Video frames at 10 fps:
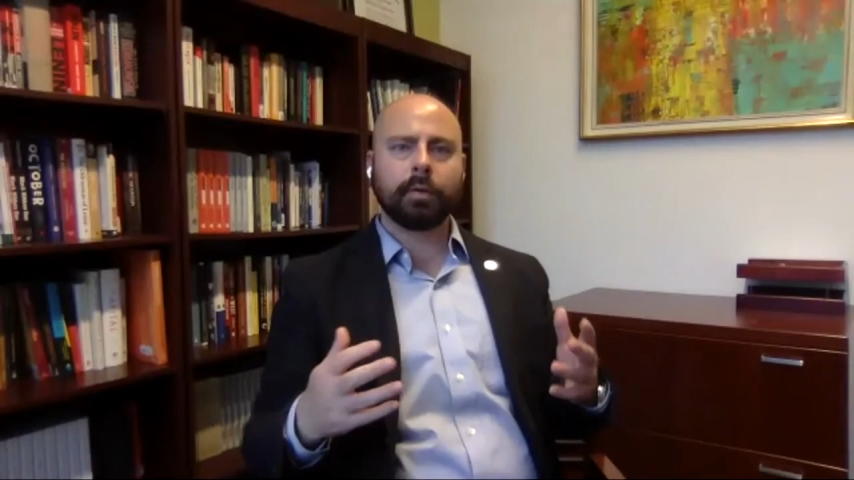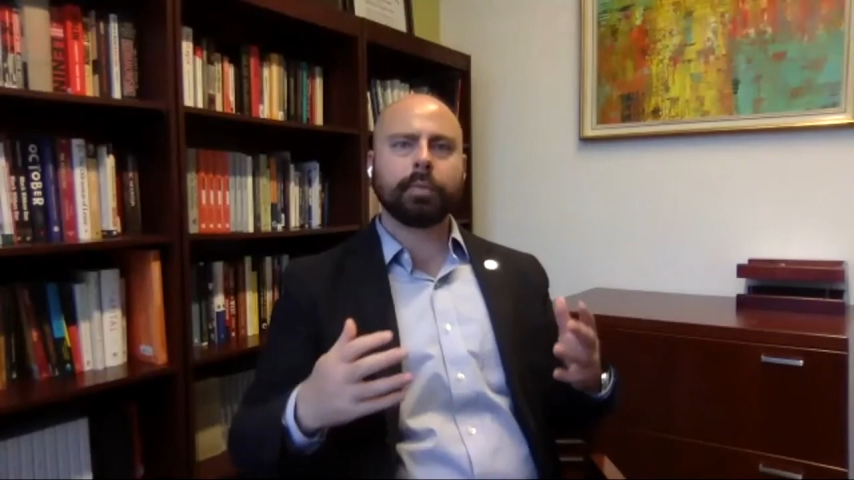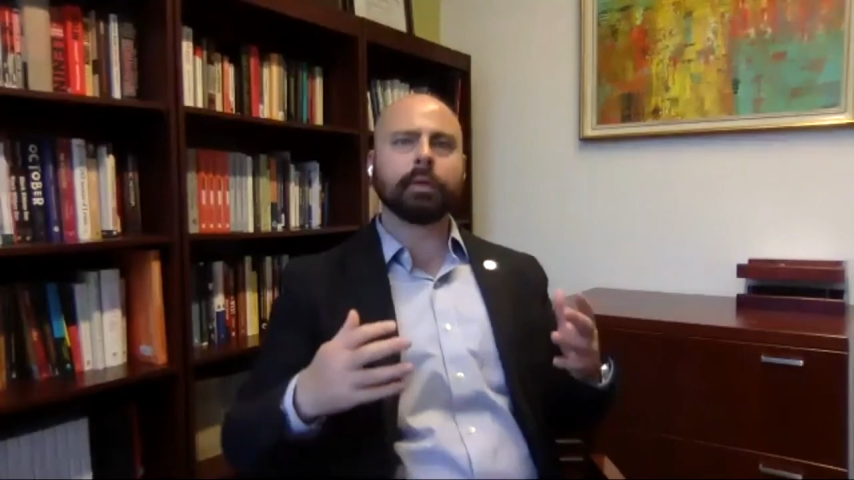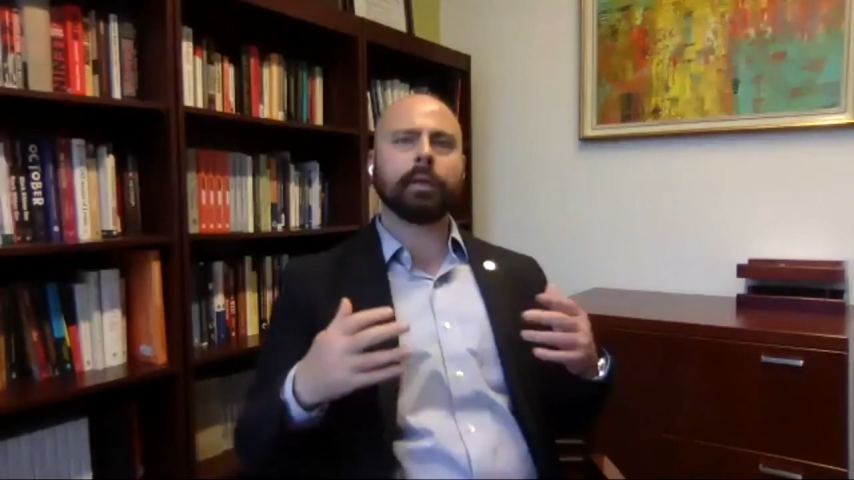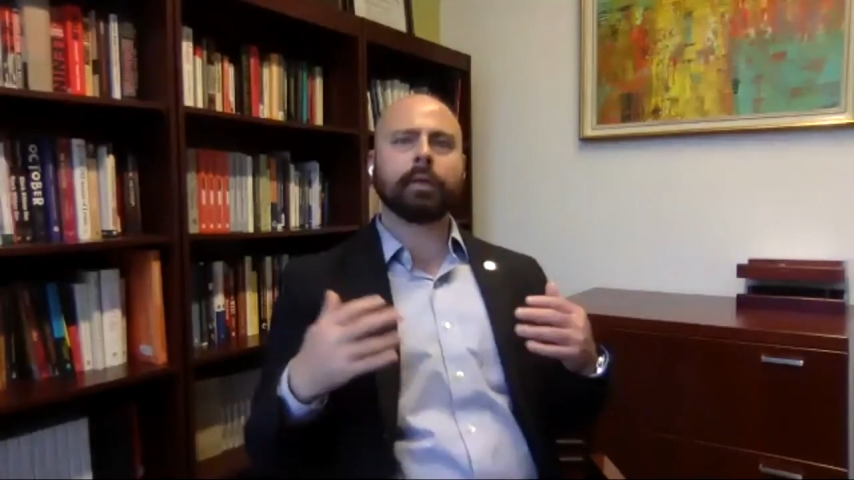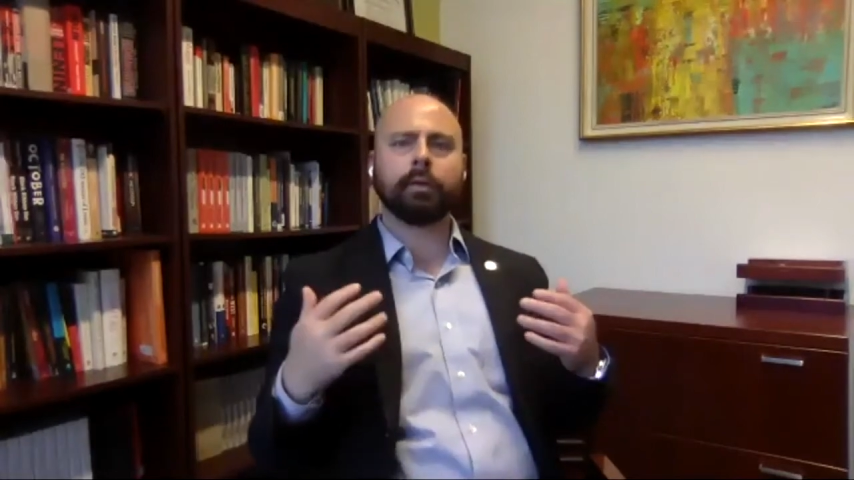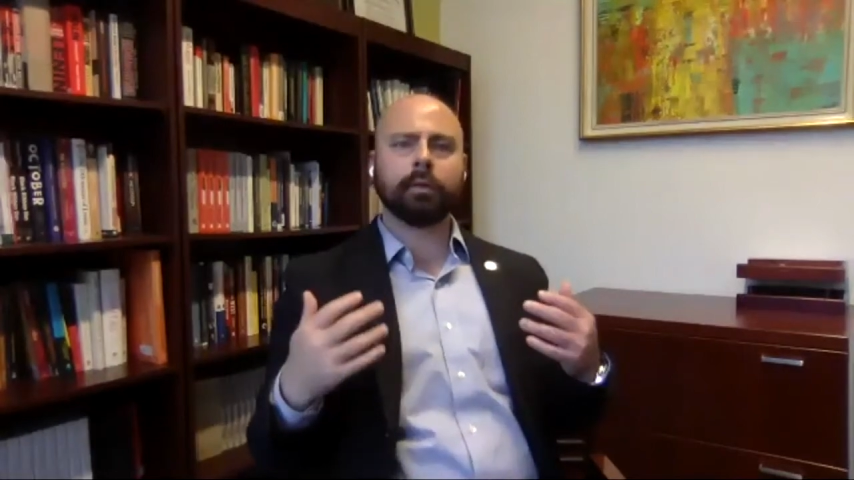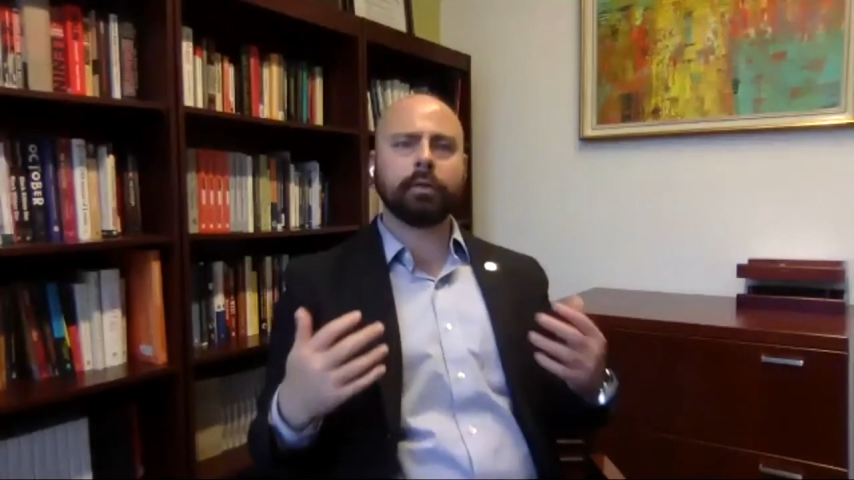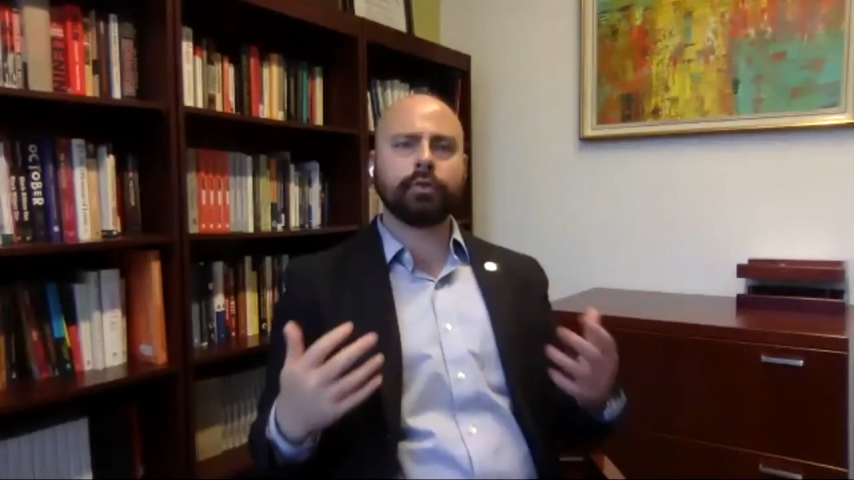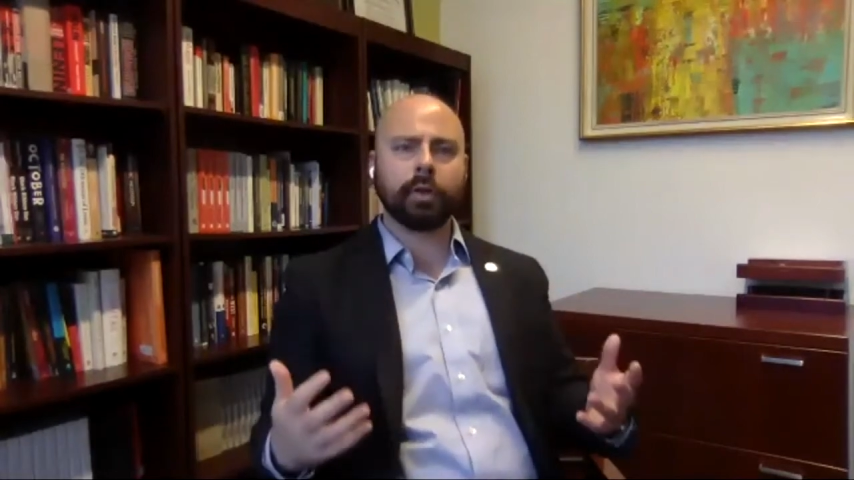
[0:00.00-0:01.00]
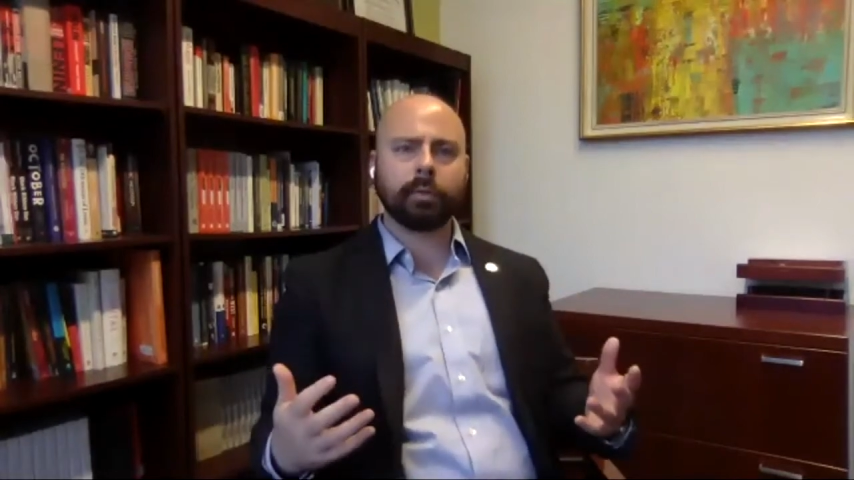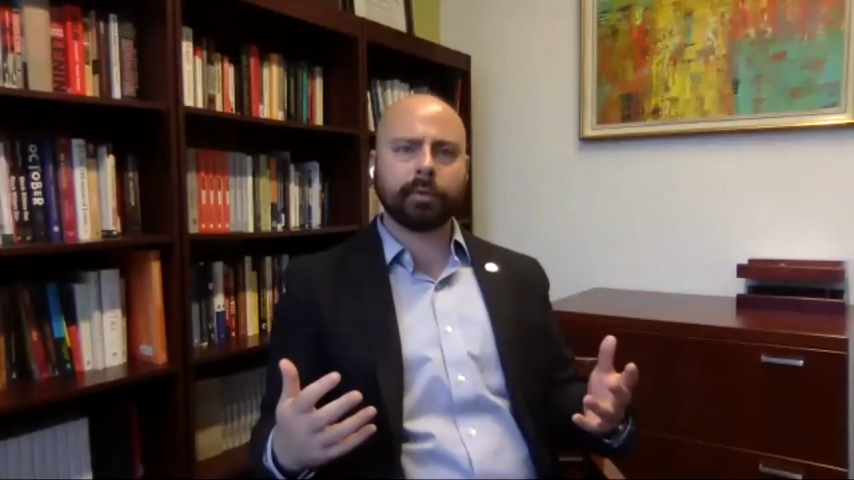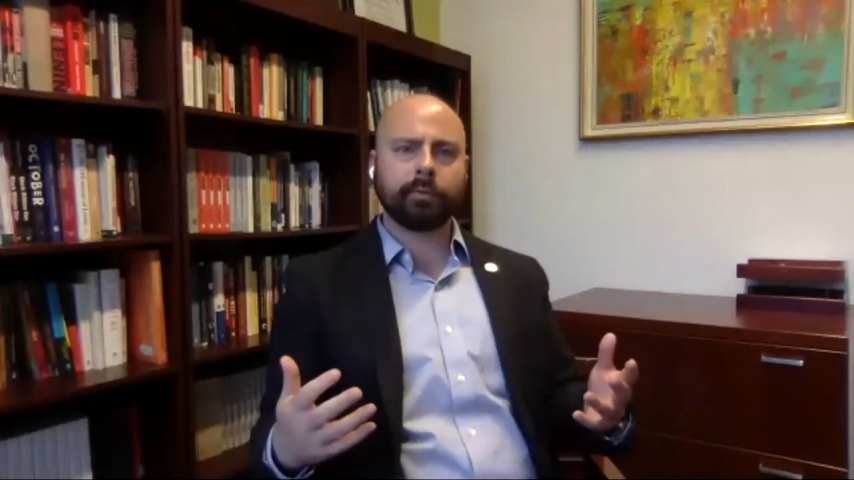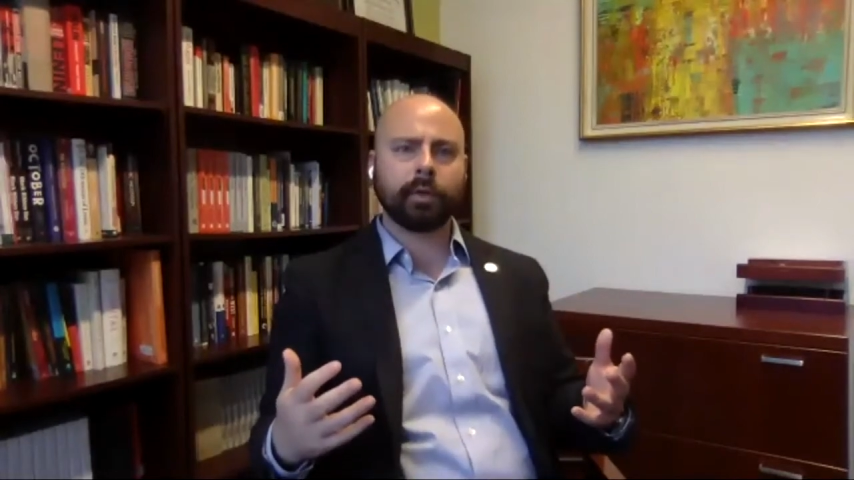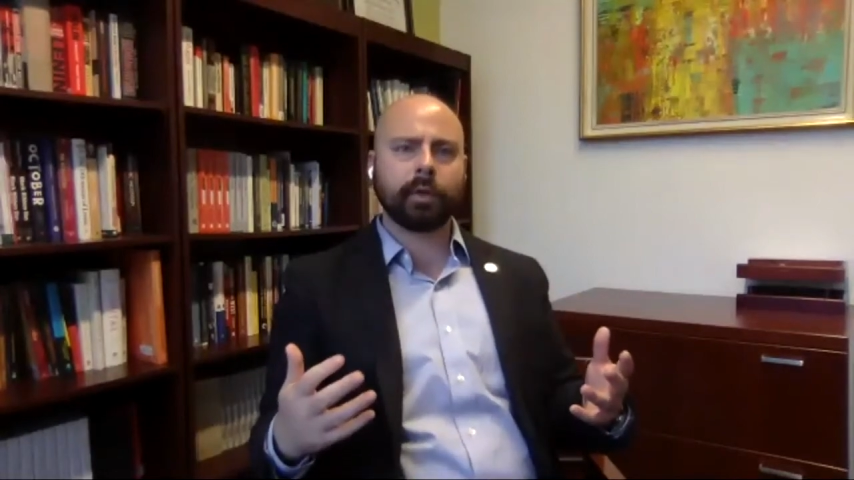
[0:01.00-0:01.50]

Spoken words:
political legitimacy